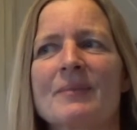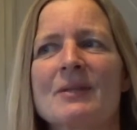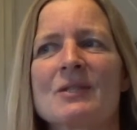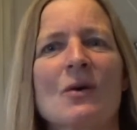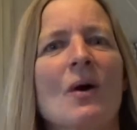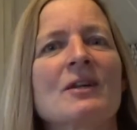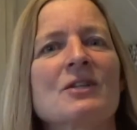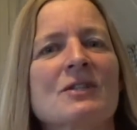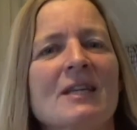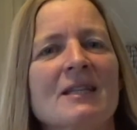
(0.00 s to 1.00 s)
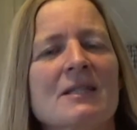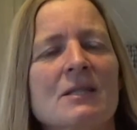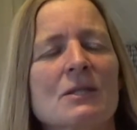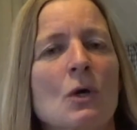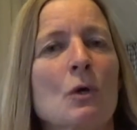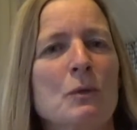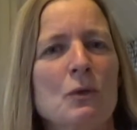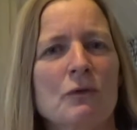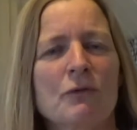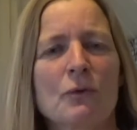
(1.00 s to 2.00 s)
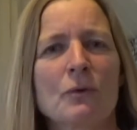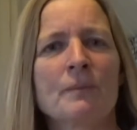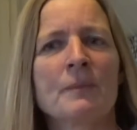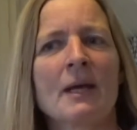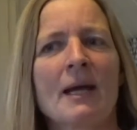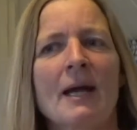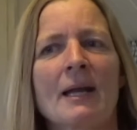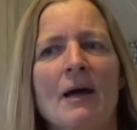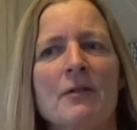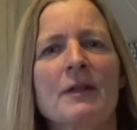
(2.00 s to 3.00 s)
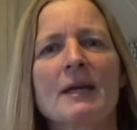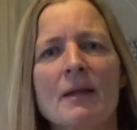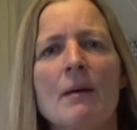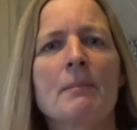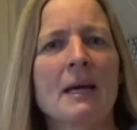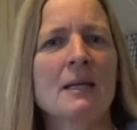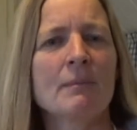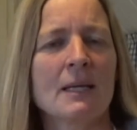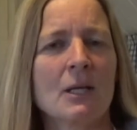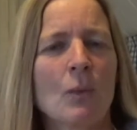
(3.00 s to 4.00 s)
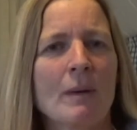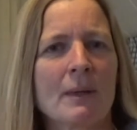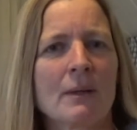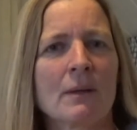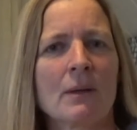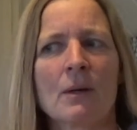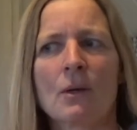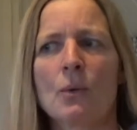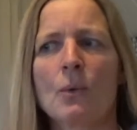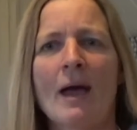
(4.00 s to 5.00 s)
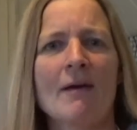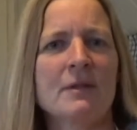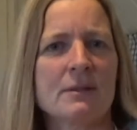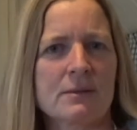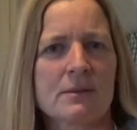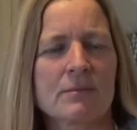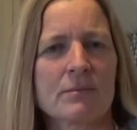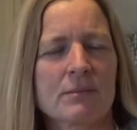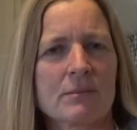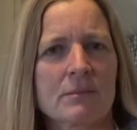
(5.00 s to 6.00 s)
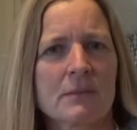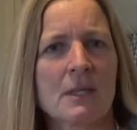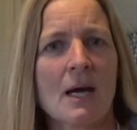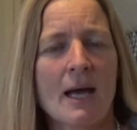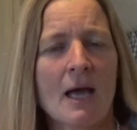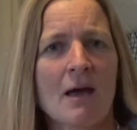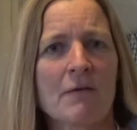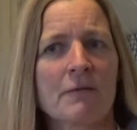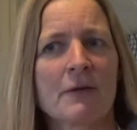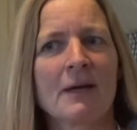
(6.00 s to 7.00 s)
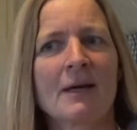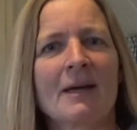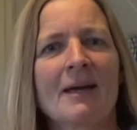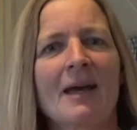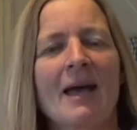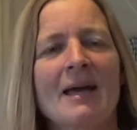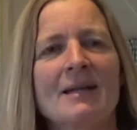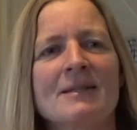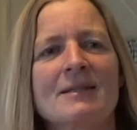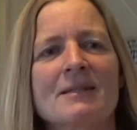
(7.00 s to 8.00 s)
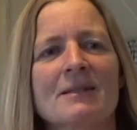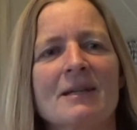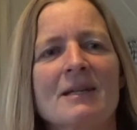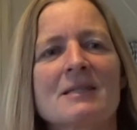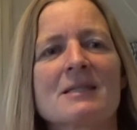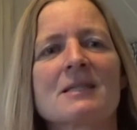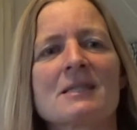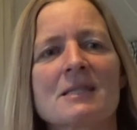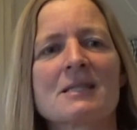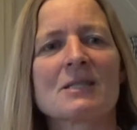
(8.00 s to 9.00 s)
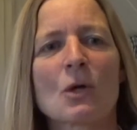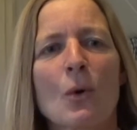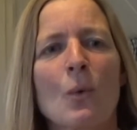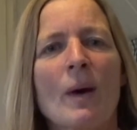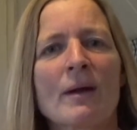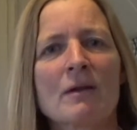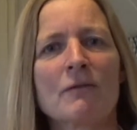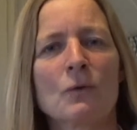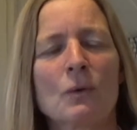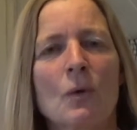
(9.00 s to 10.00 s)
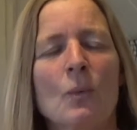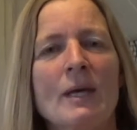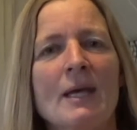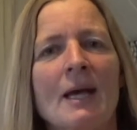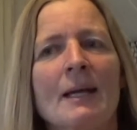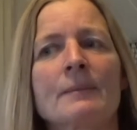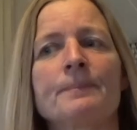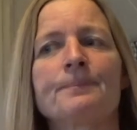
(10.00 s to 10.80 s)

so I just think this is so beautiful, and I think there are many, many women who have this that I have, and it's just so wonderful that we can